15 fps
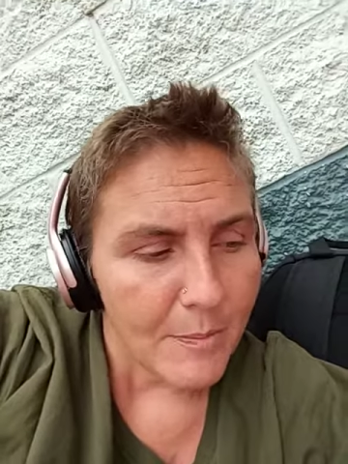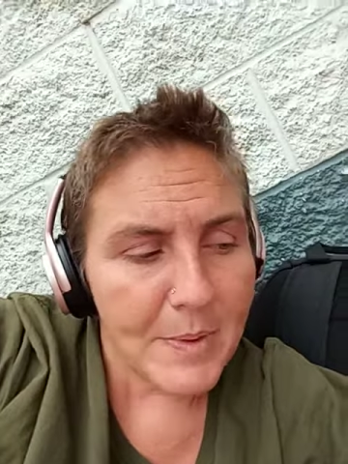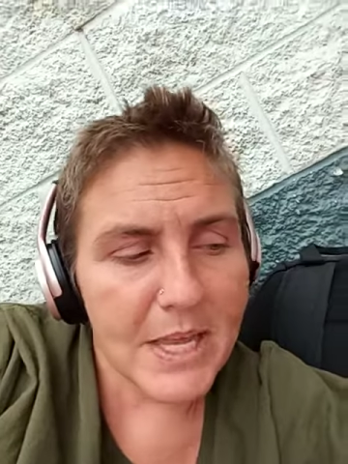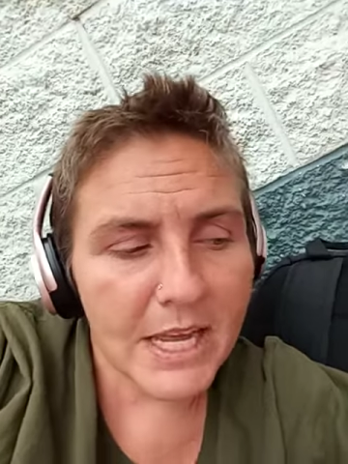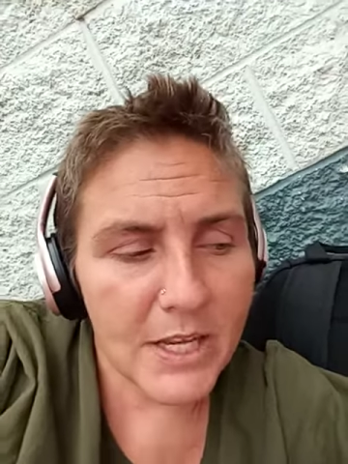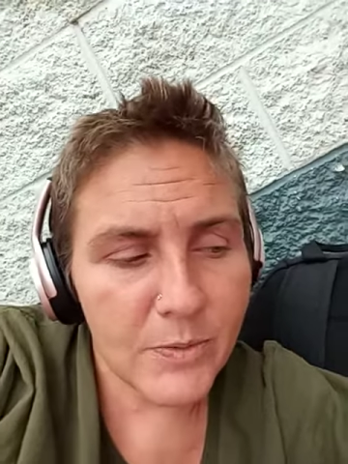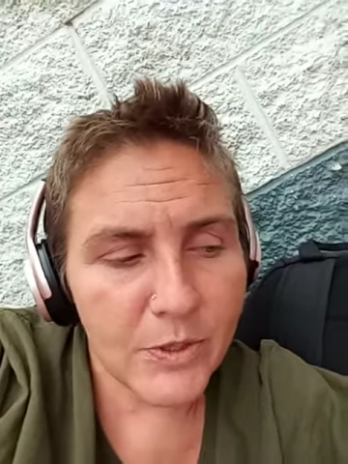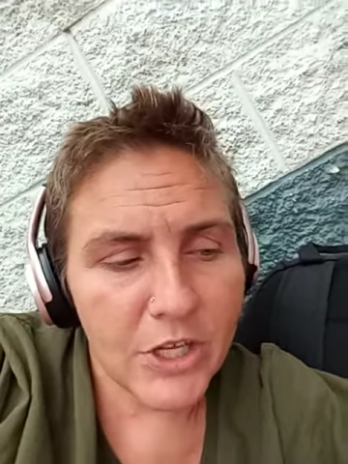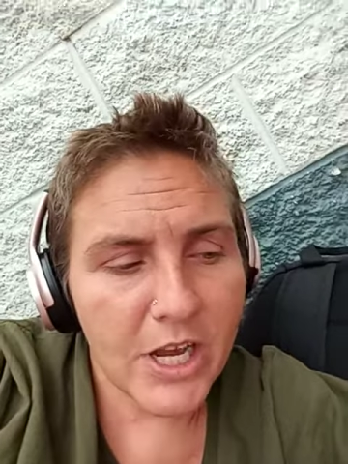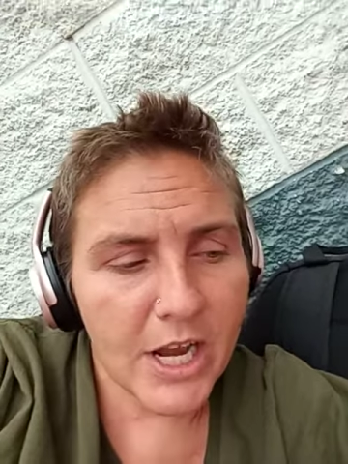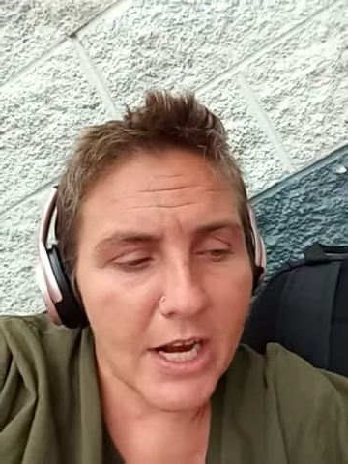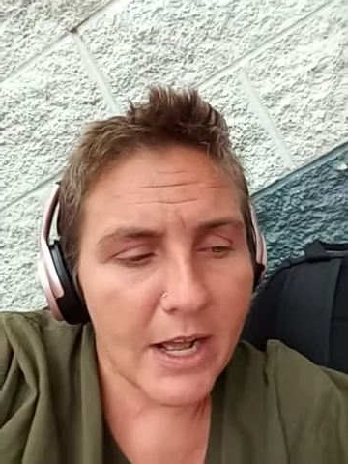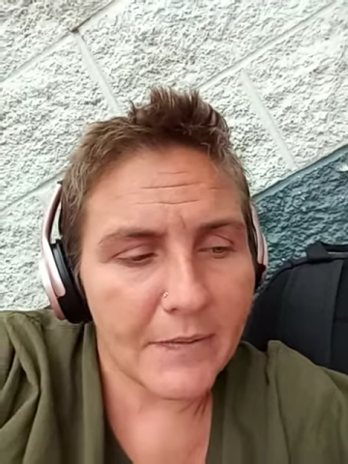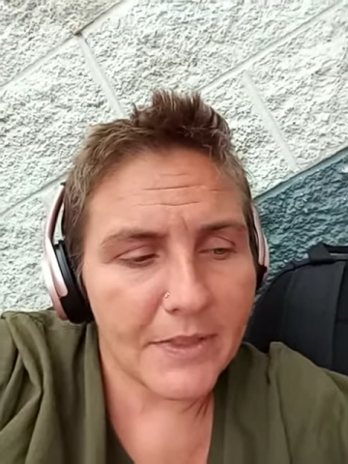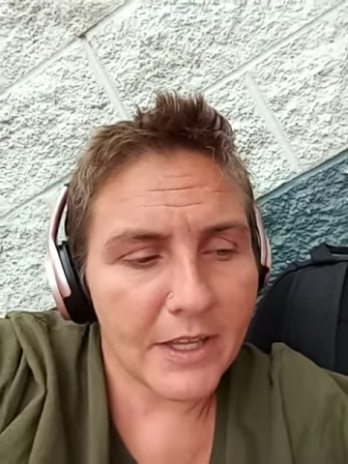Because when you
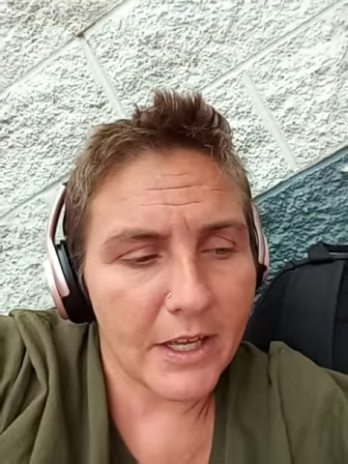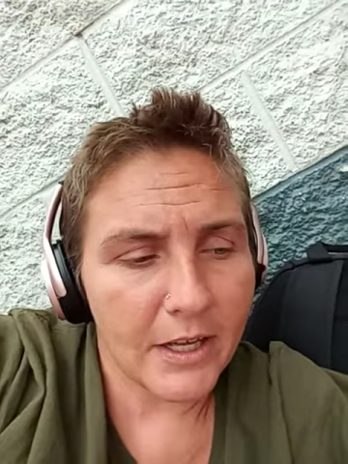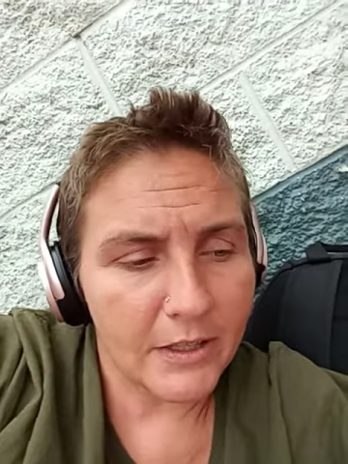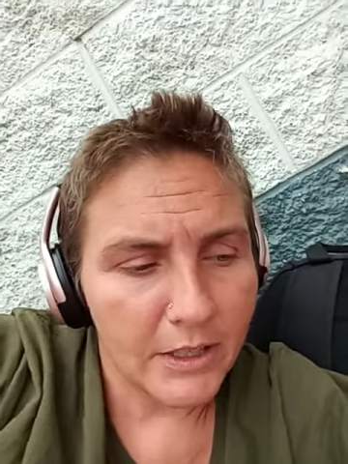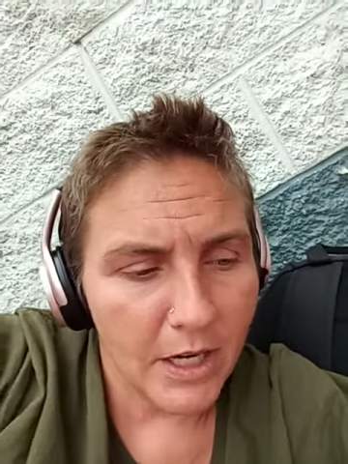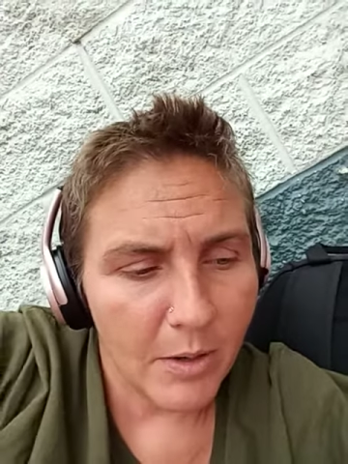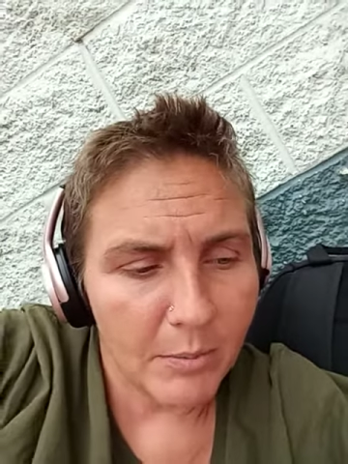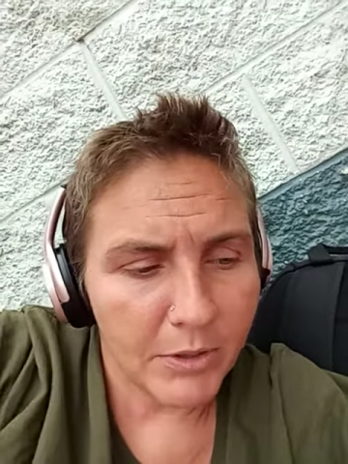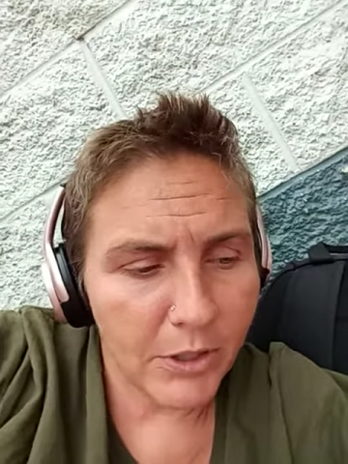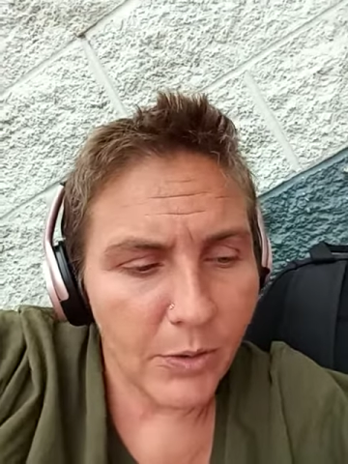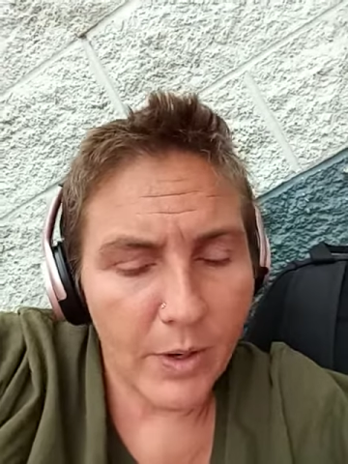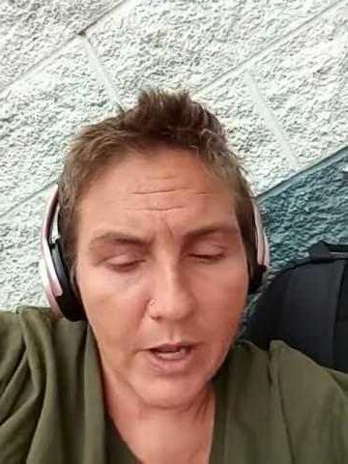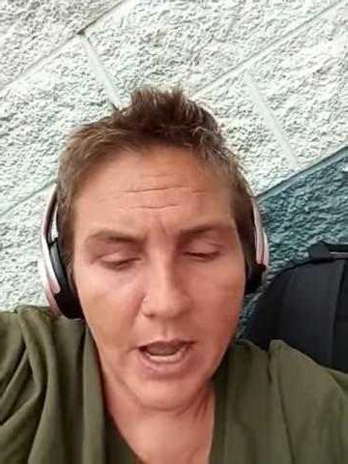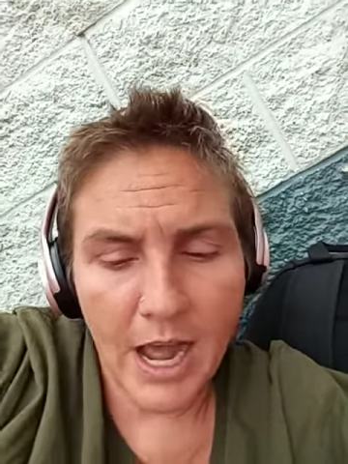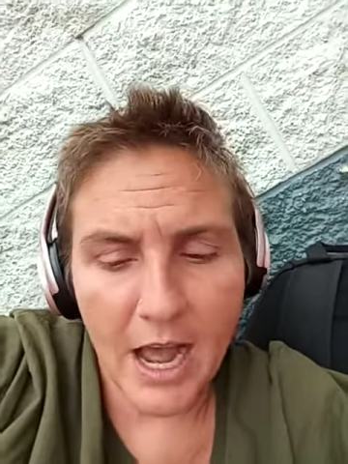cut off the blue
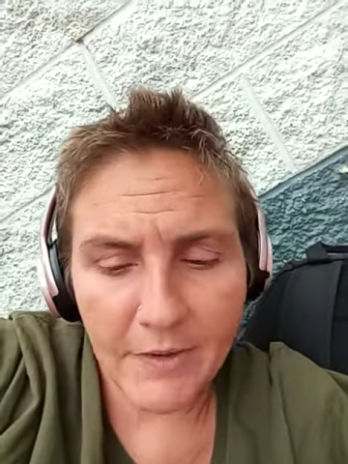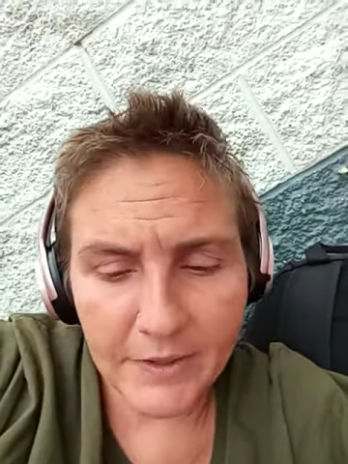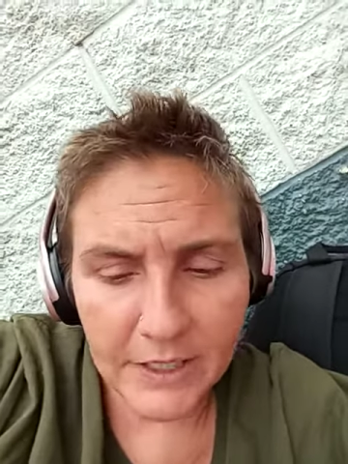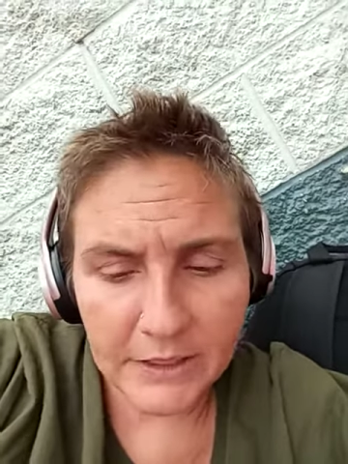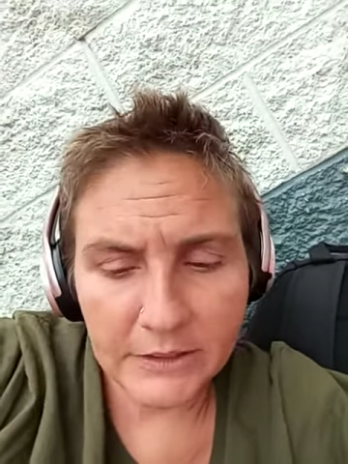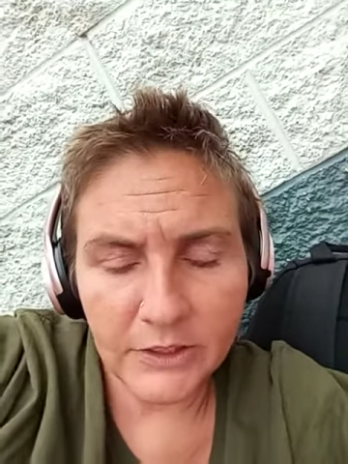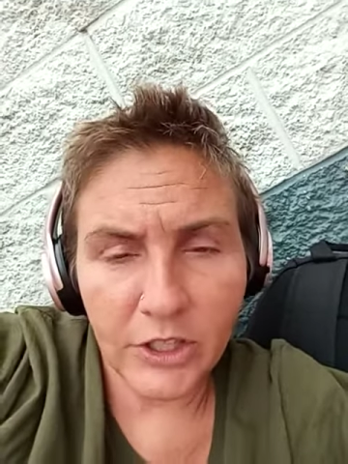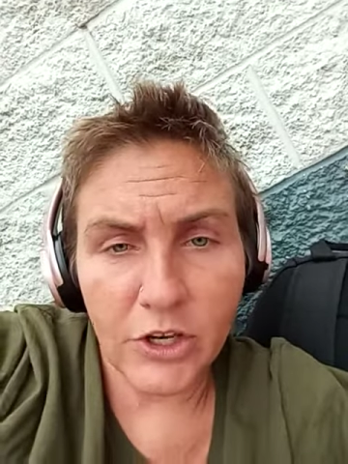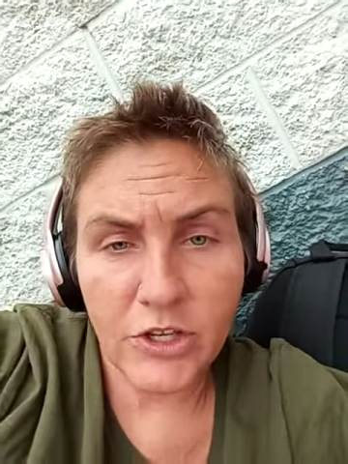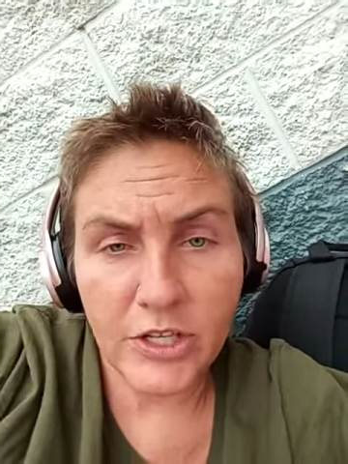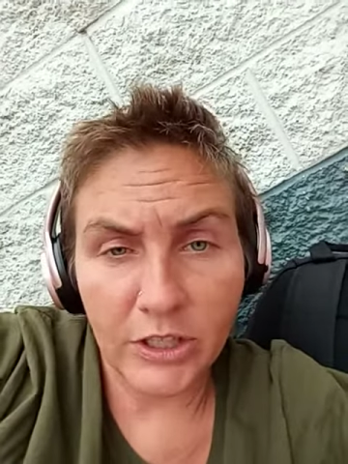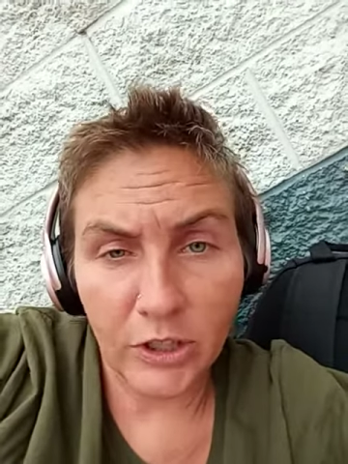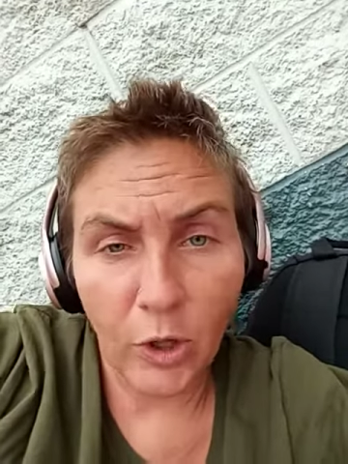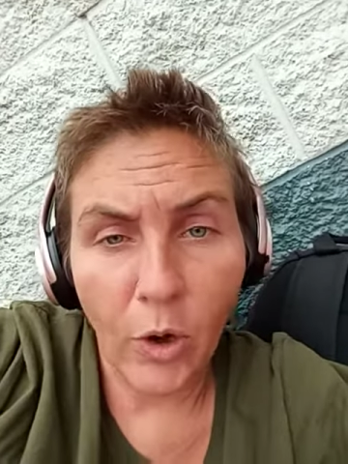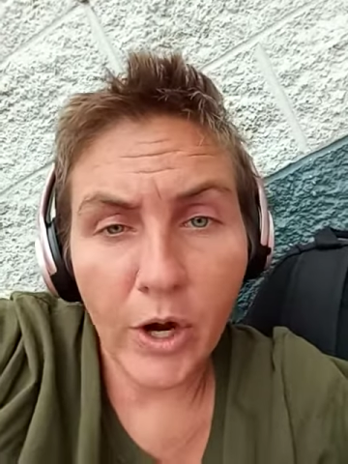agave, there's
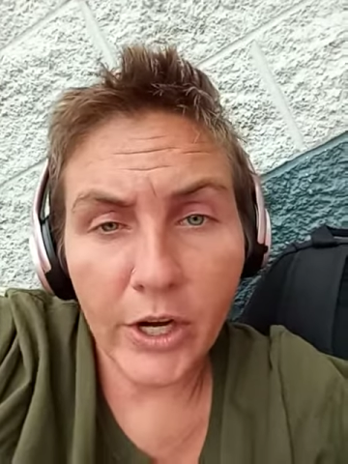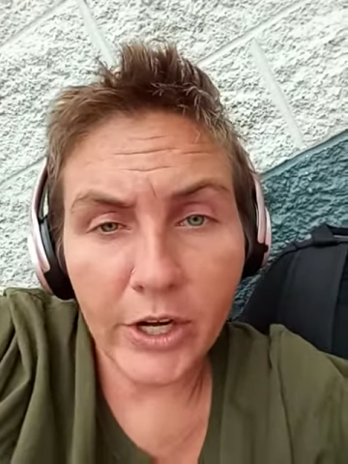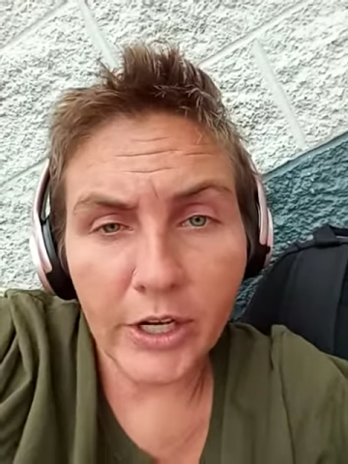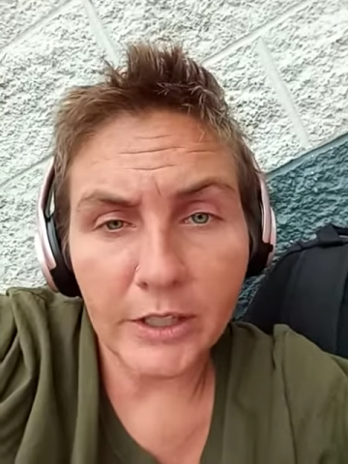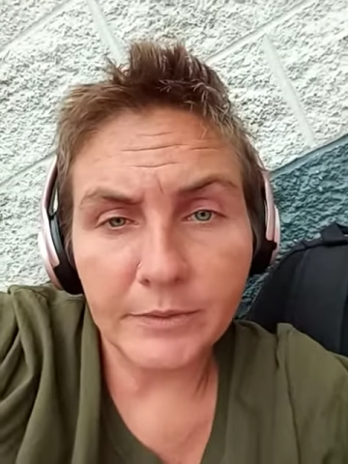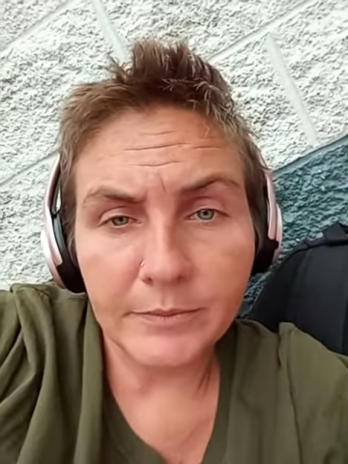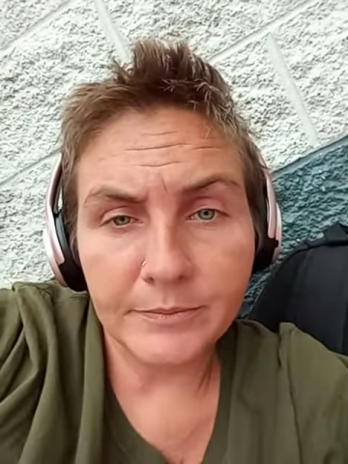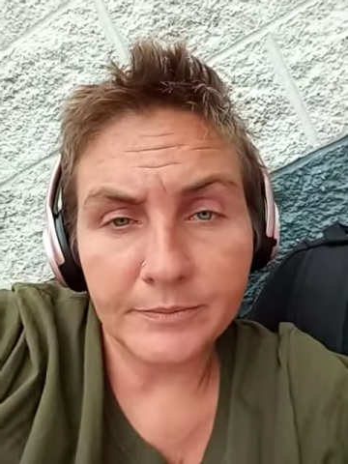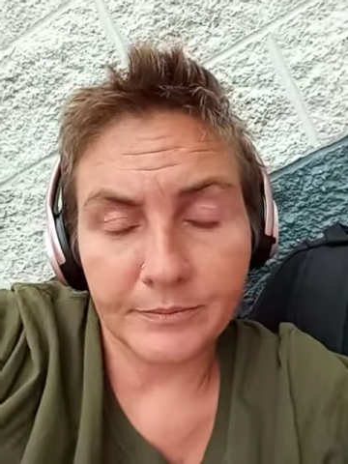a lawyer